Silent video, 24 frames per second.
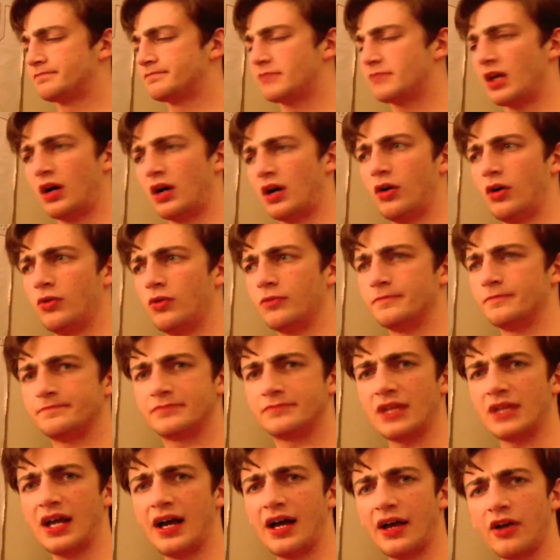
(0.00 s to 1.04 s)
Oh,
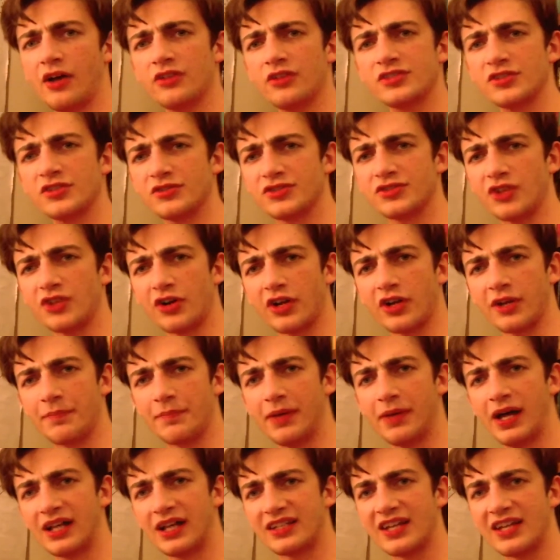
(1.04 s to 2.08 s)
yeah, I also started a
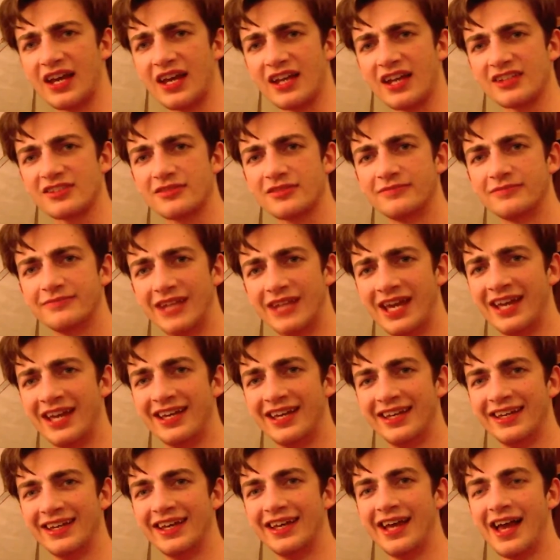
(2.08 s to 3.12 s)
podcast.
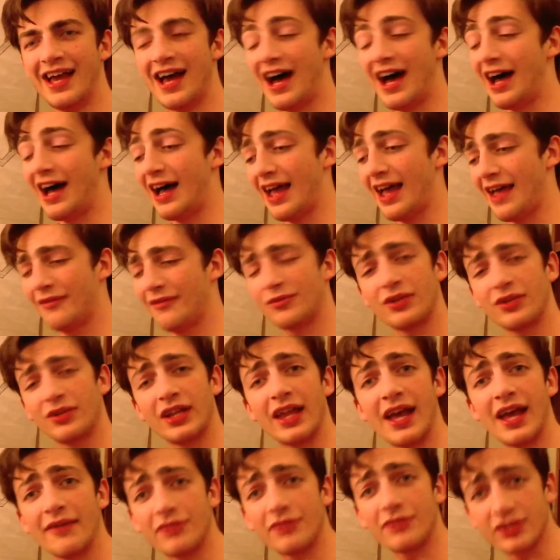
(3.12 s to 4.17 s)
I haven't really
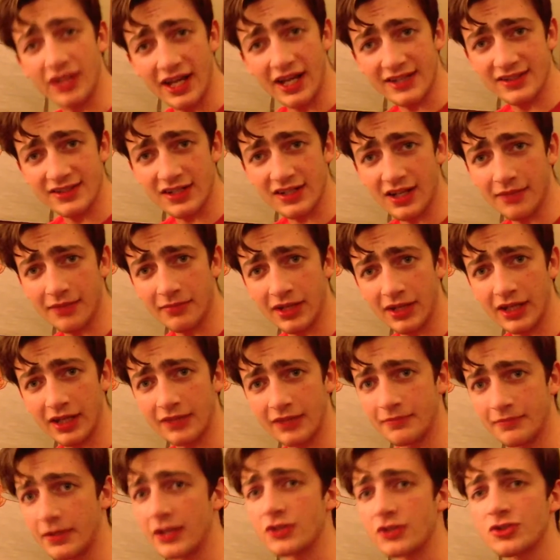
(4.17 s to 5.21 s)
advertised it on my
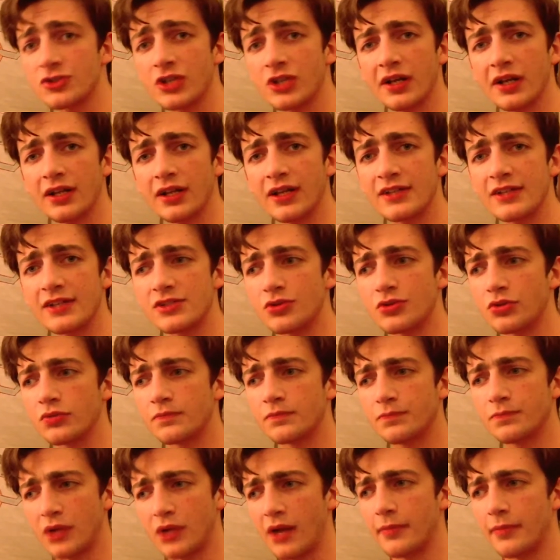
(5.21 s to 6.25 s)
main channel, as you could
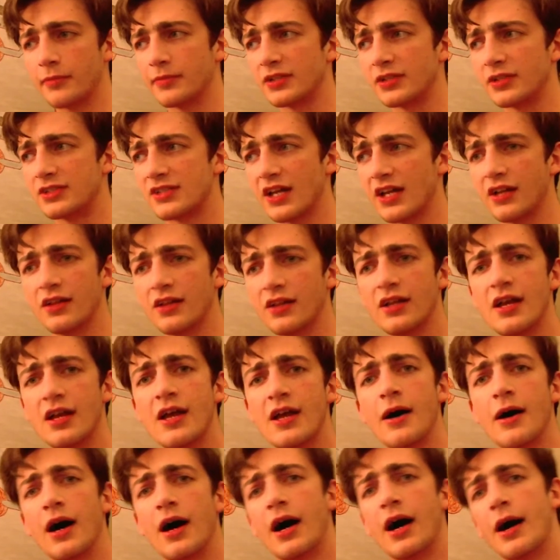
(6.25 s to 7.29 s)
probably tell.
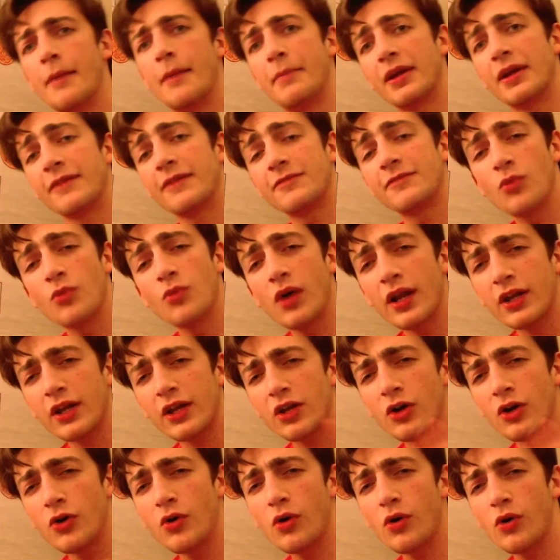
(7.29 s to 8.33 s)
But if you want to
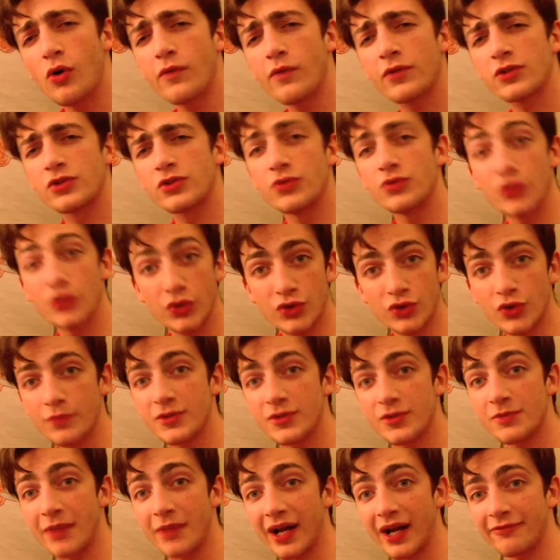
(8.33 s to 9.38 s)
go over to YouTube,
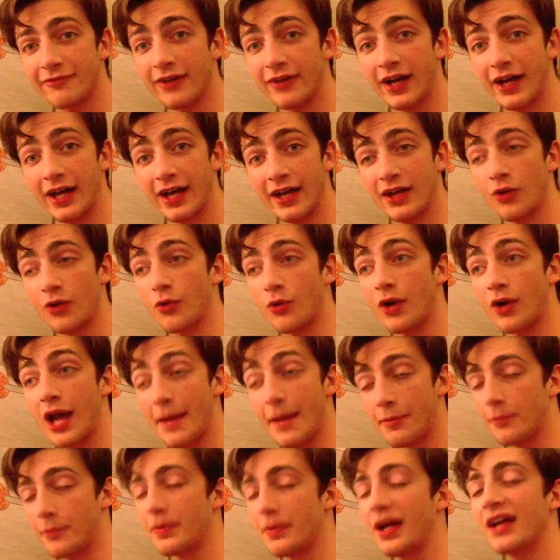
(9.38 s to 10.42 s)
Spotify, or
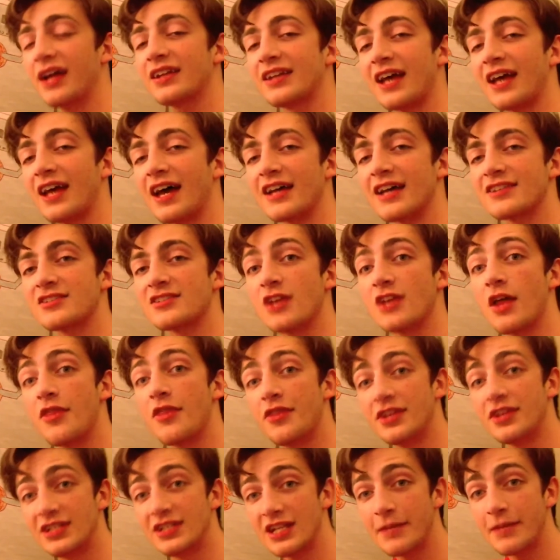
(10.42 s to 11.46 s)
Apple Podcasts, the
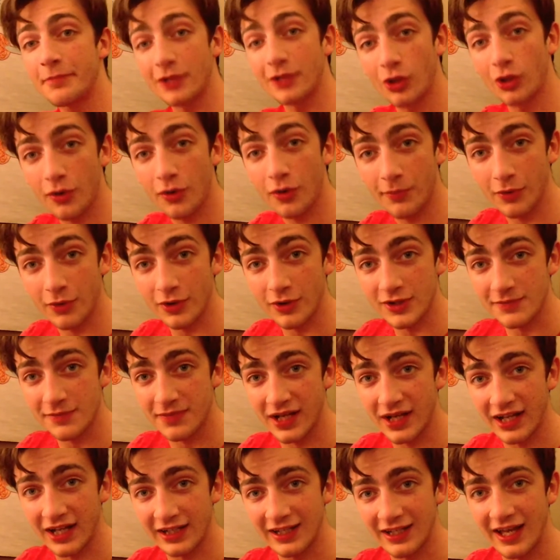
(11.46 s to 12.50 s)
Deep Lore Boys
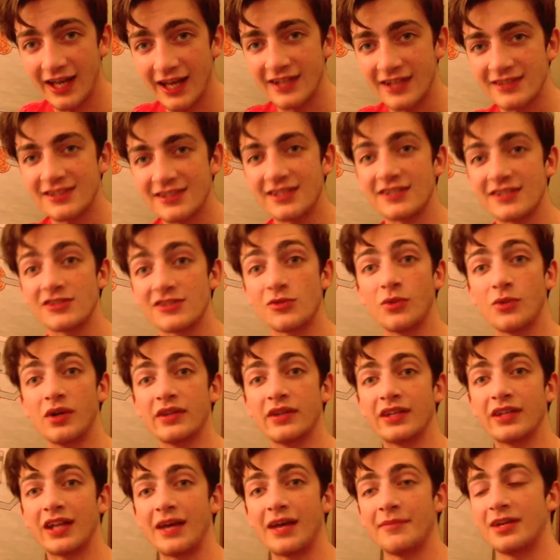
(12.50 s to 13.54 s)
podcast is the one
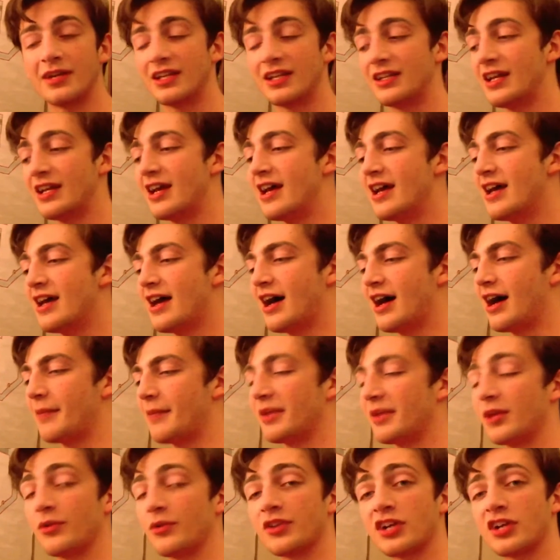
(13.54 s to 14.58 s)
that I'm in. I'm in
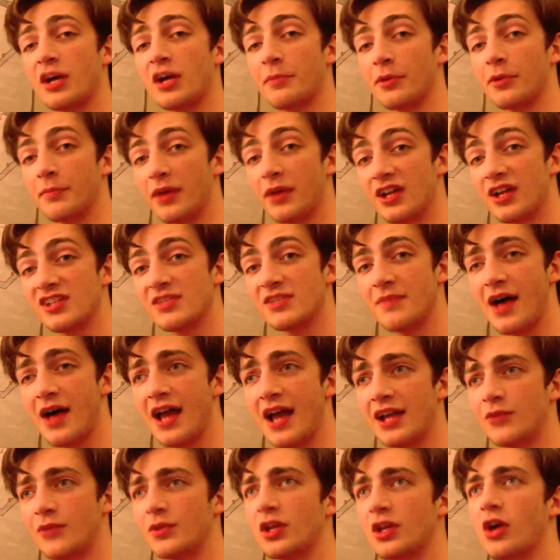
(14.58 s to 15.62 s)
it with a couple of buddies of mine,
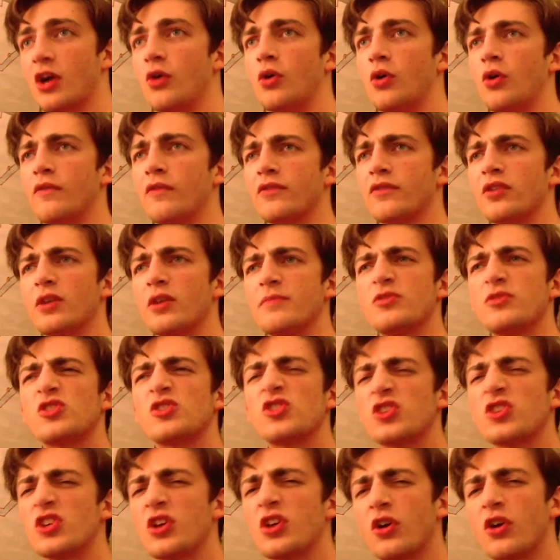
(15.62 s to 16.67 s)
and we go over
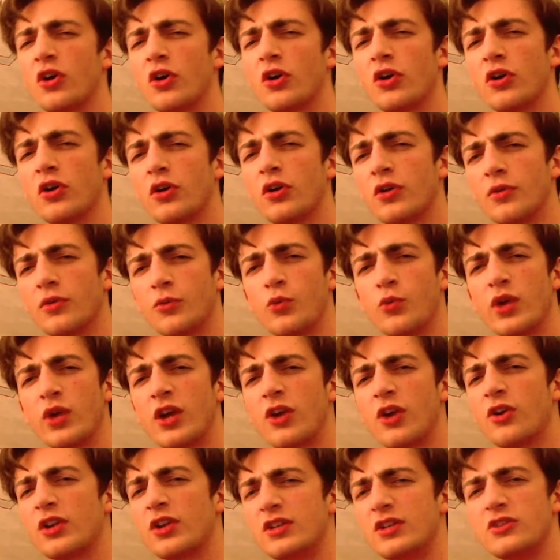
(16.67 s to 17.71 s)
obscure,
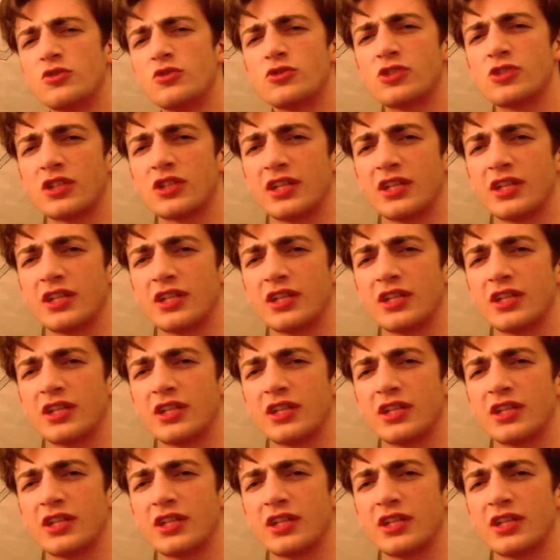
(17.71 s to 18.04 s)
weird, and usually